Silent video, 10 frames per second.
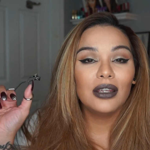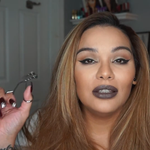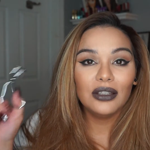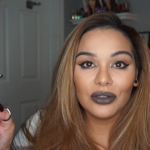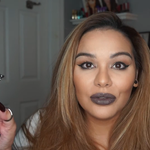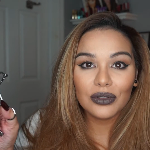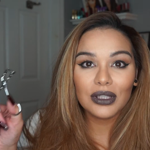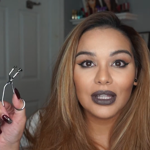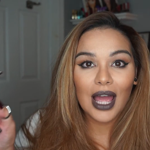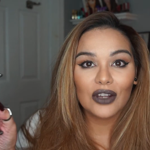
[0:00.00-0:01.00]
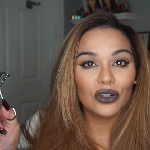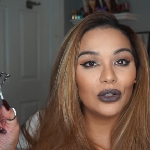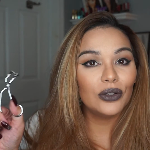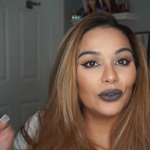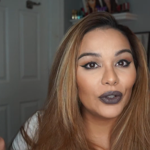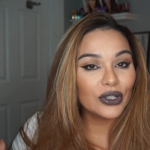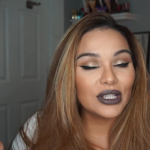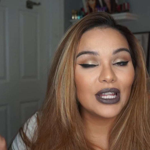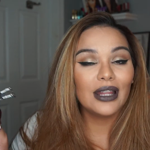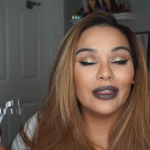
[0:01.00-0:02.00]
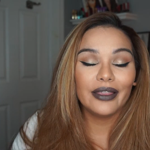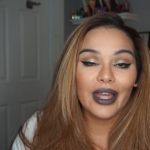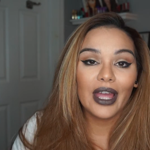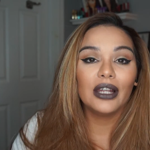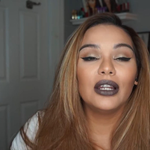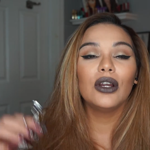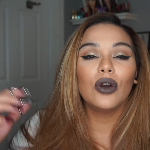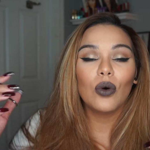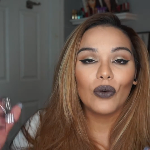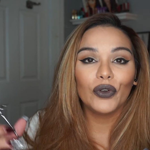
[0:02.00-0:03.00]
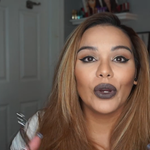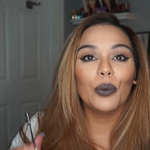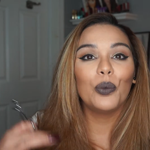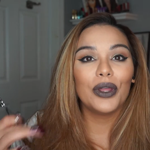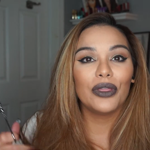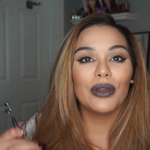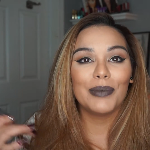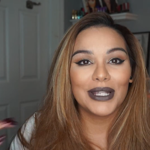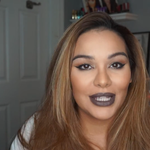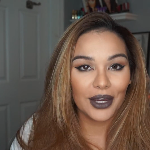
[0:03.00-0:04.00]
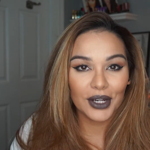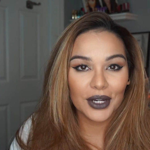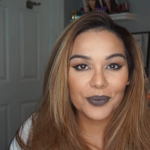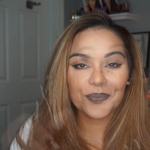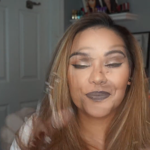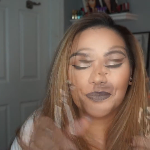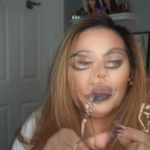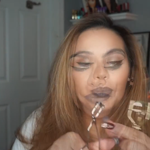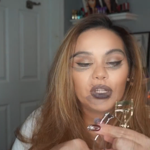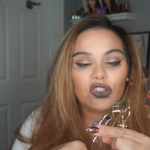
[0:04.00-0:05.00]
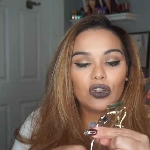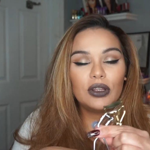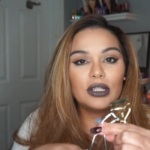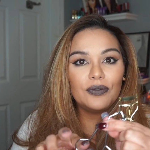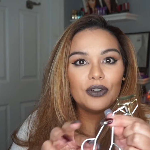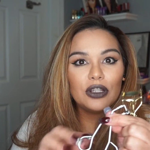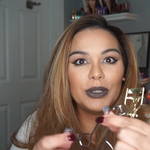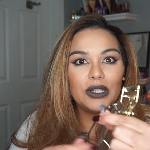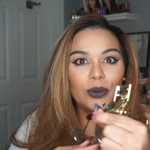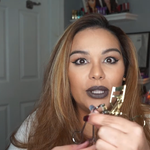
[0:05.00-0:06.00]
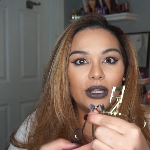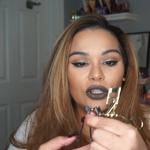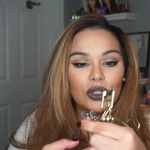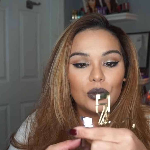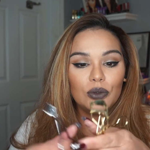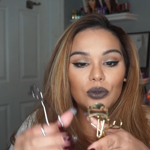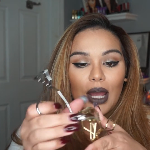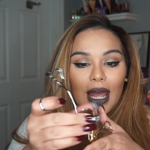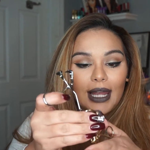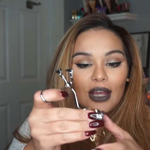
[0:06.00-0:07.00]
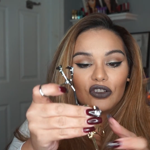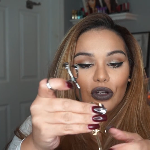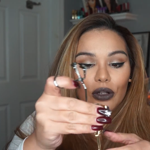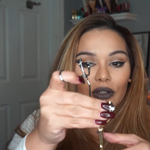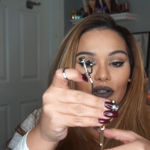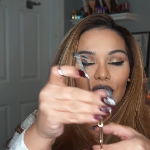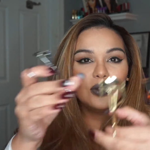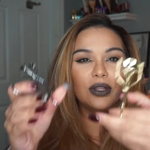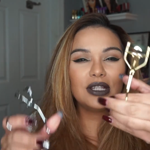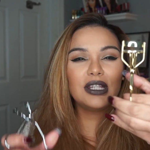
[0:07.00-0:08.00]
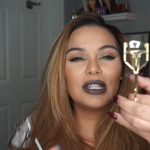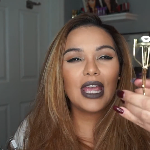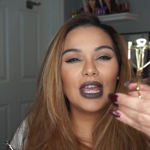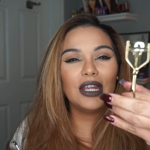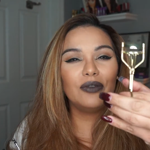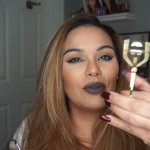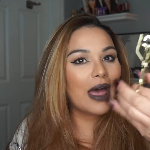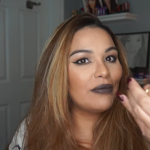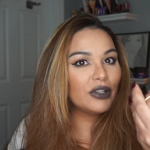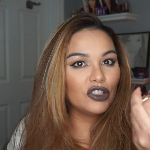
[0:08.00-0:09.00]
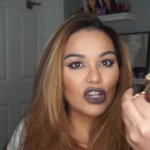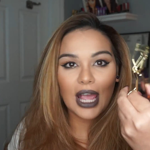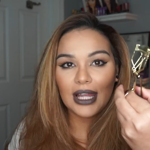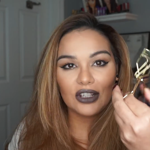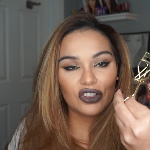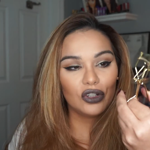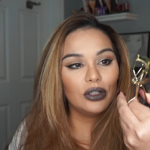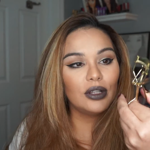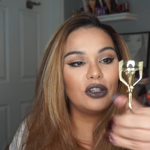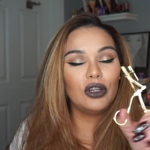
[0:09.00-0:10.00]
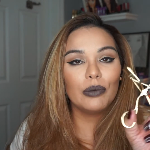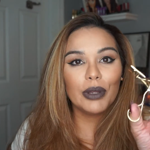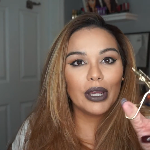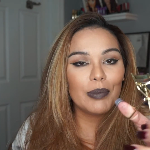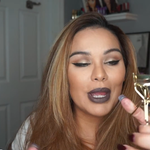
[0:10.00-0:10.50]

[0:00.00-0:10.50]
use the lash curler first and then go over with the mascara. So I'm going to show you the difference between the two eyelash curlers. So this is a average eyelash curler that you can pick up